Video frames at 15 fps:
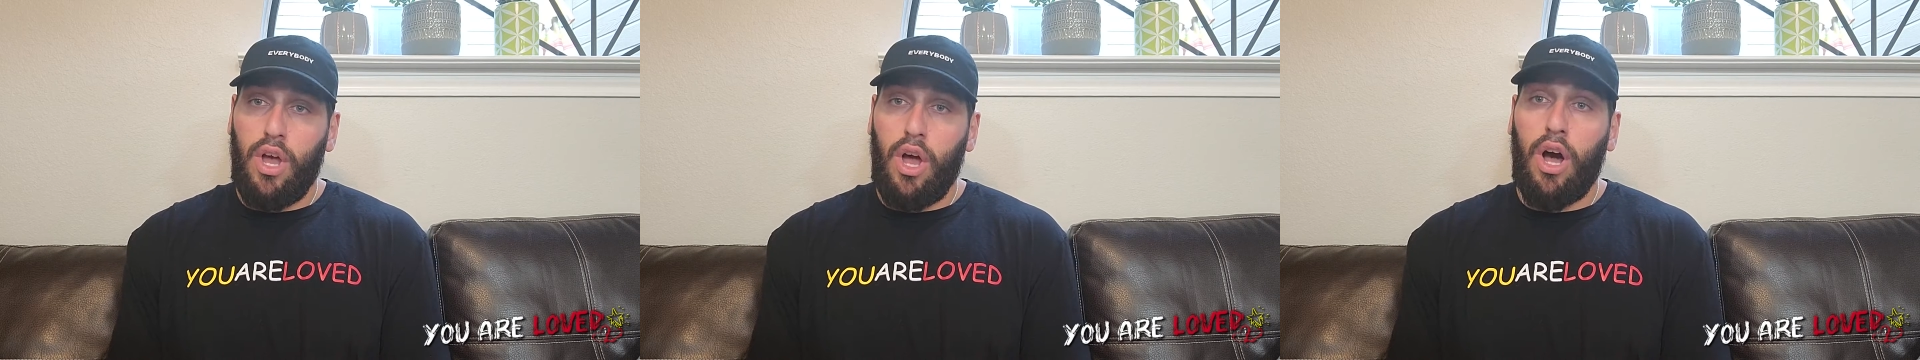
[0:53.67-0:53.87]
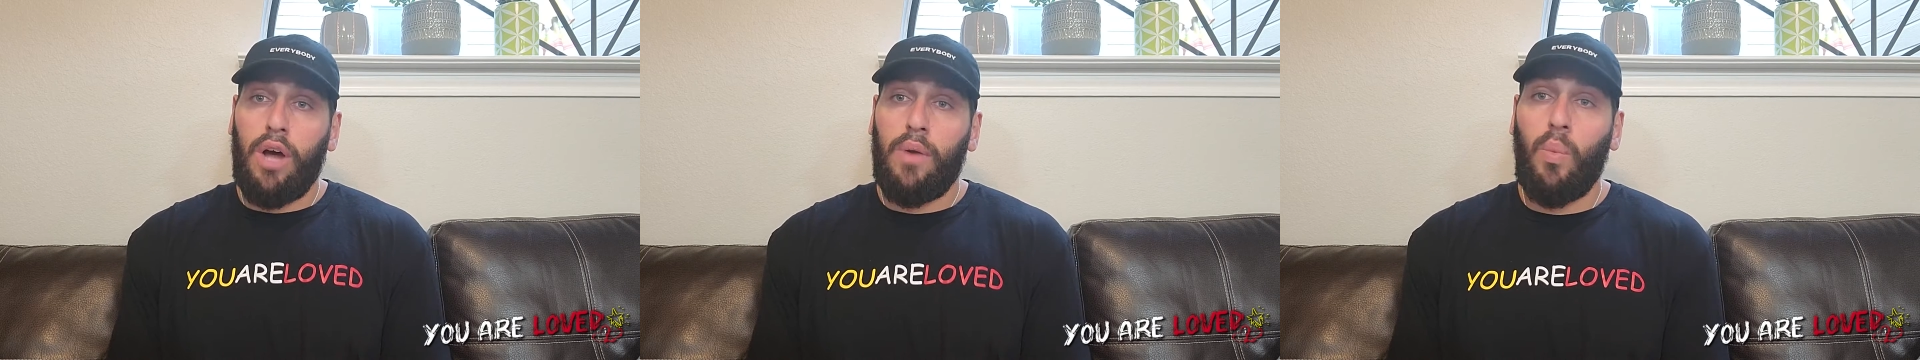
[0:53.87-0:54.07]

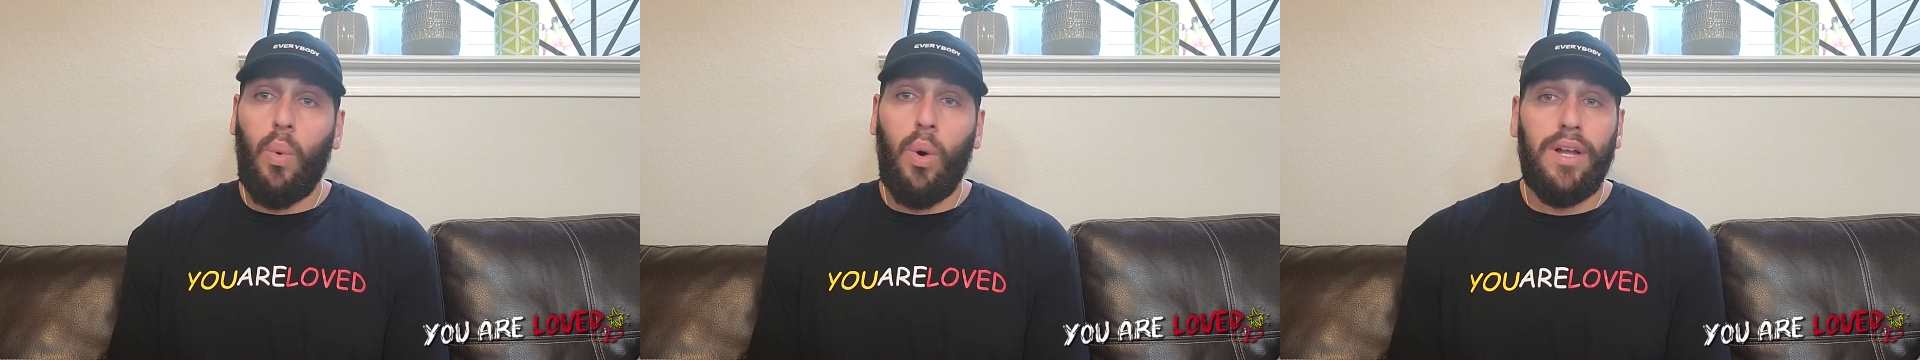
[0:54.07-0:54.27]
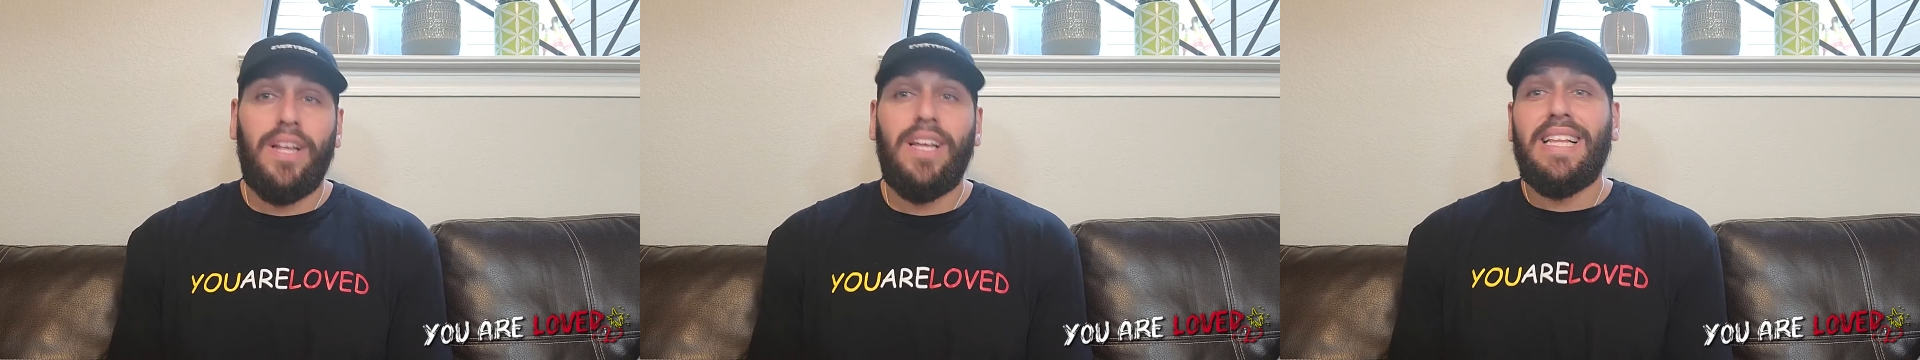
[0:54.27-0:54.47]
on
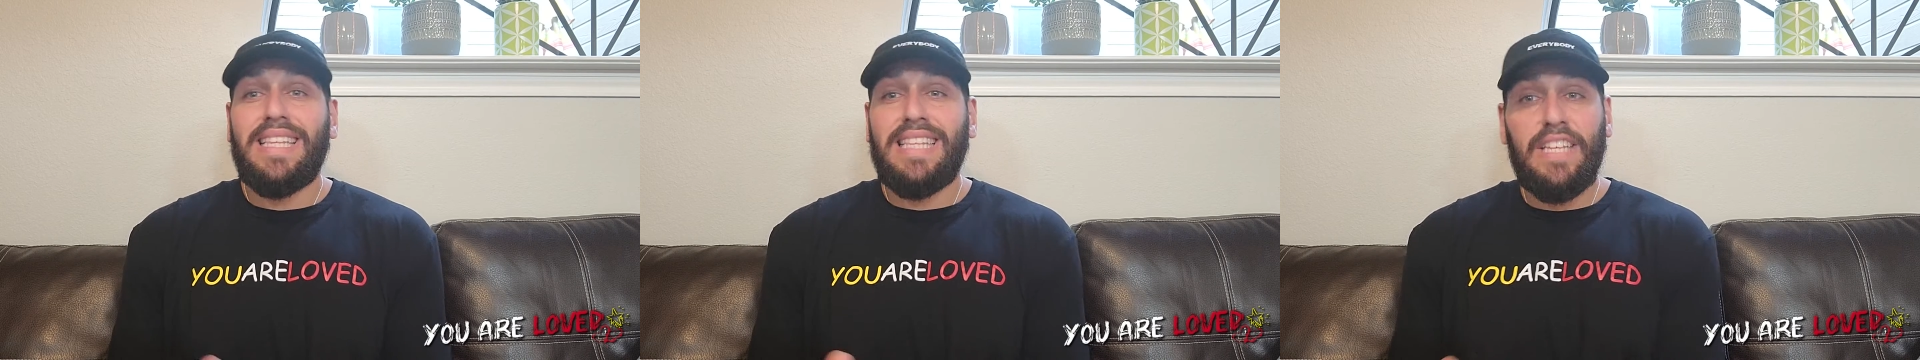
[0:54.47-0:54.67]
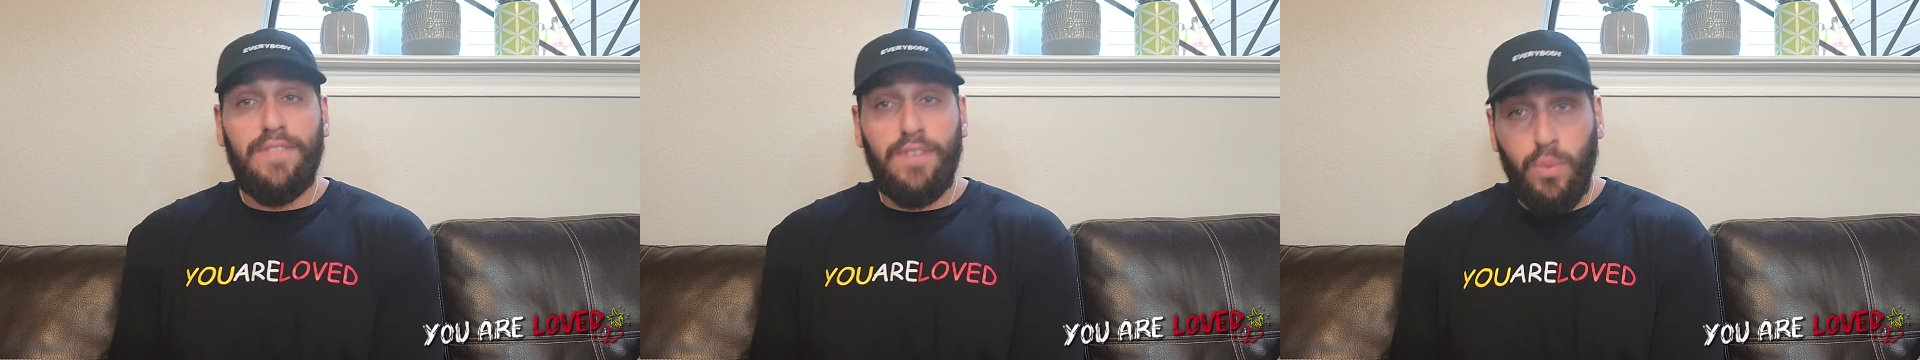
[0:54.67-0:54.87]
what
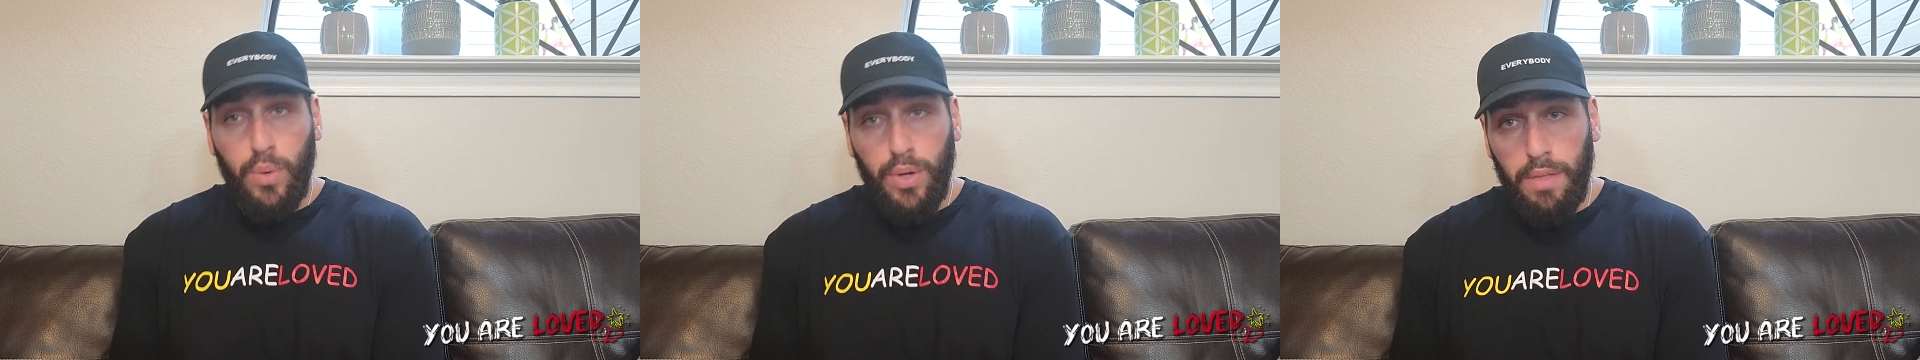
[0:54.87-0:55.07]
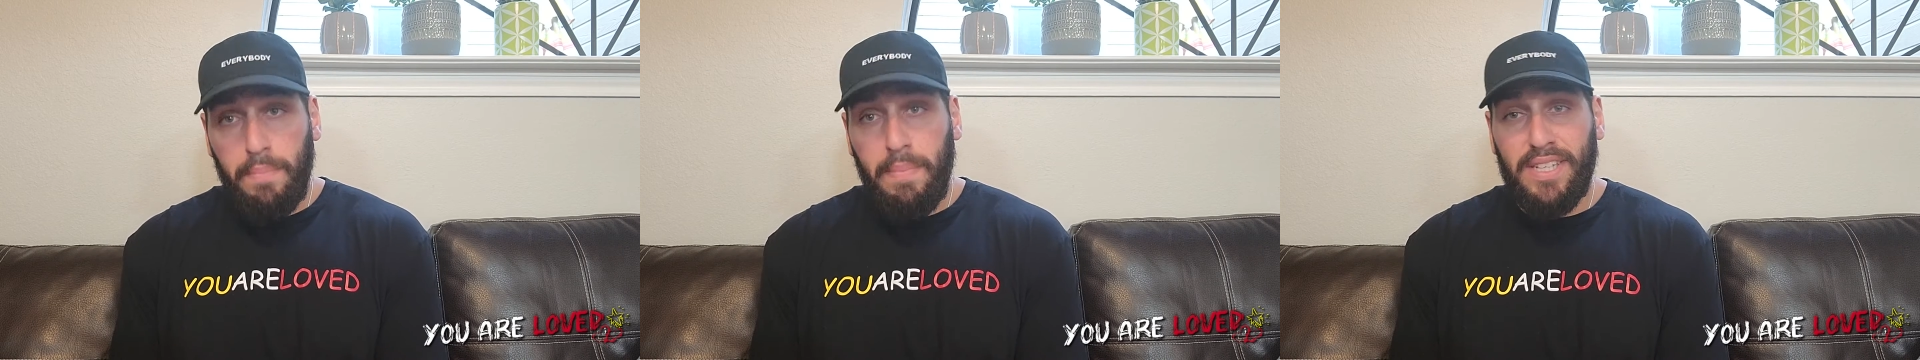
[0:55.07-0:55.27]
living
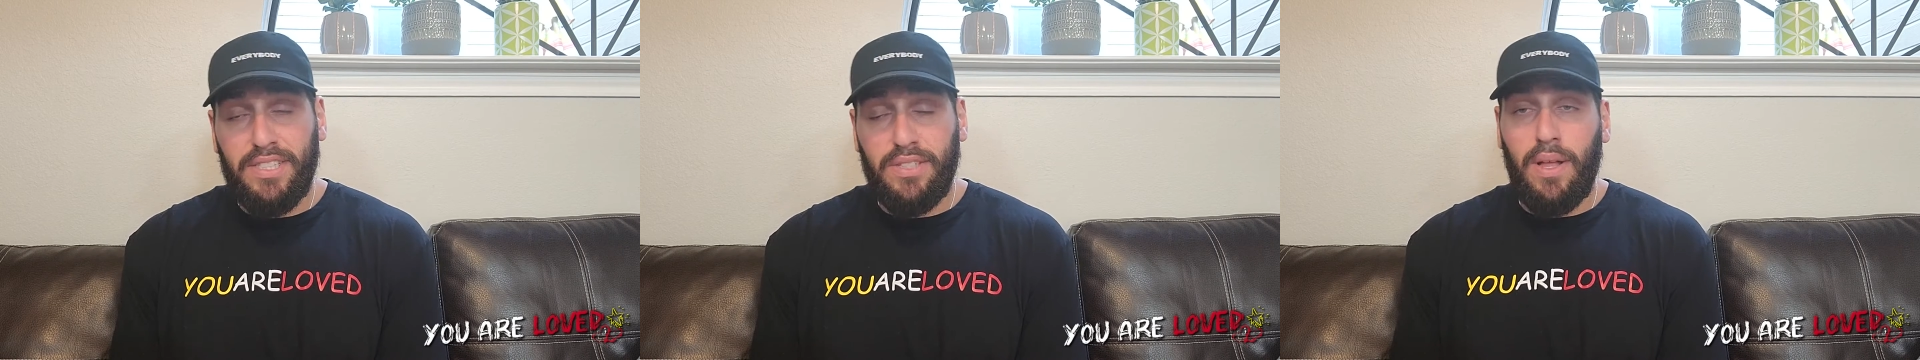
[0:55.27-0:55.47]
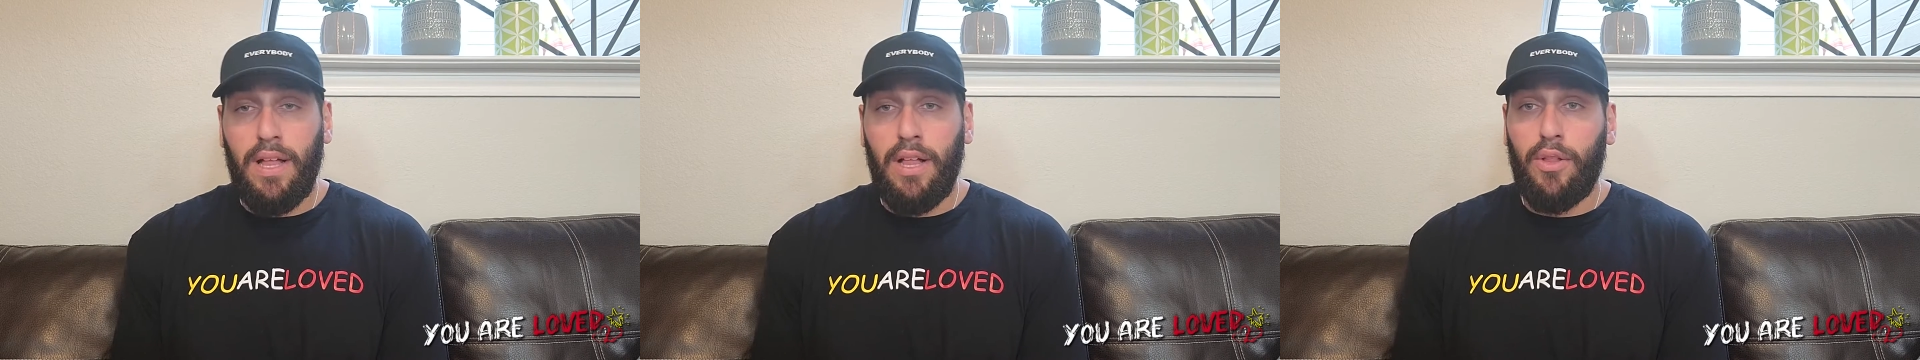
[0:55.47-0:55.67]
with a
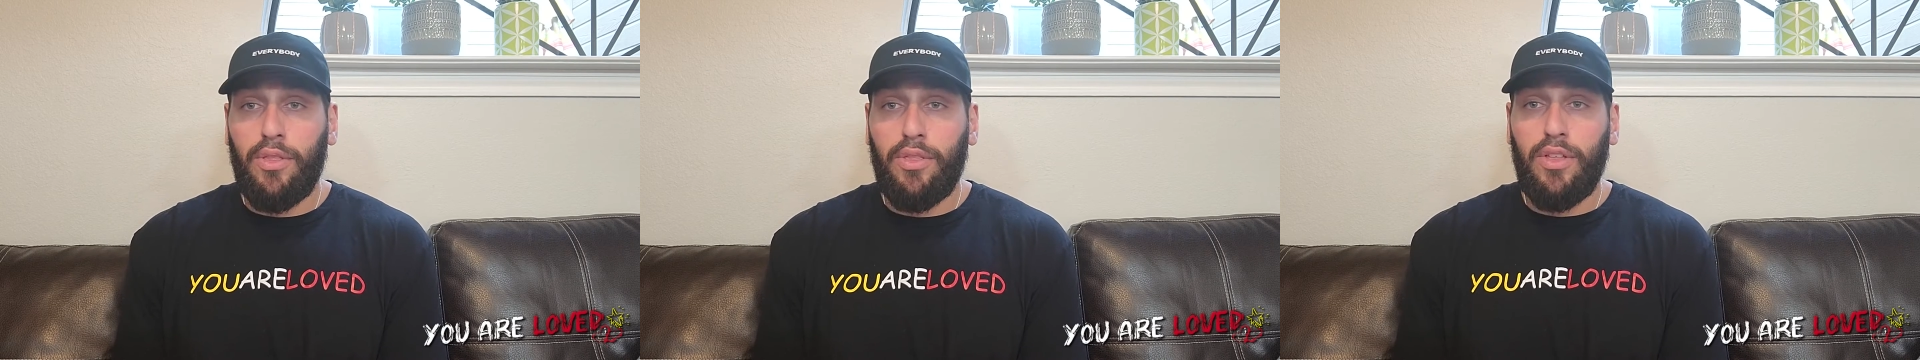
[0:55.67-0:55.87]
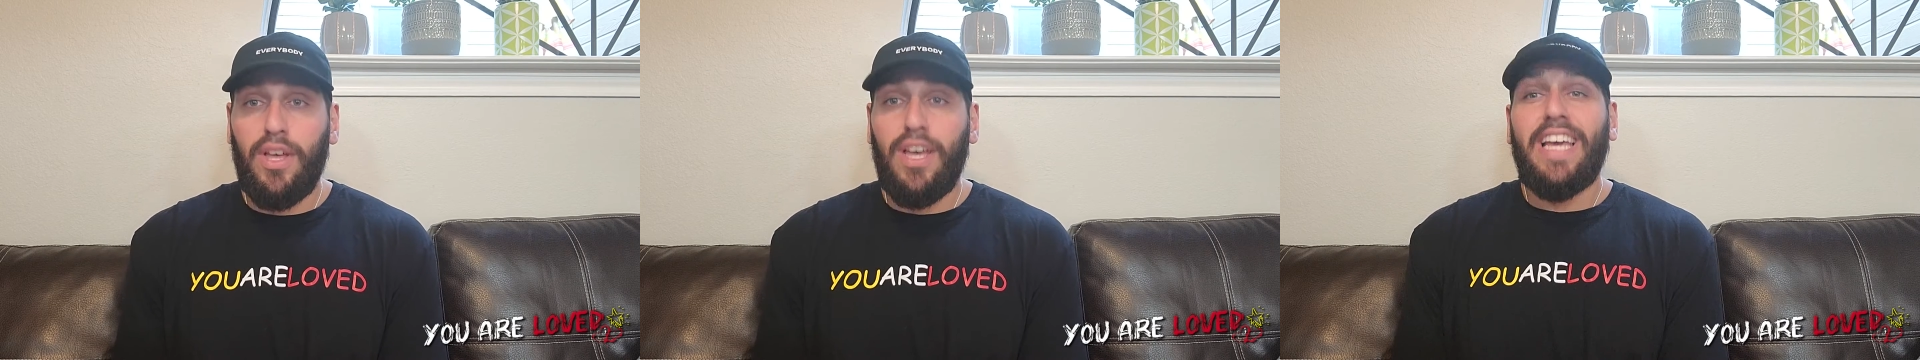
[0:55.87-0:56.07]
mental health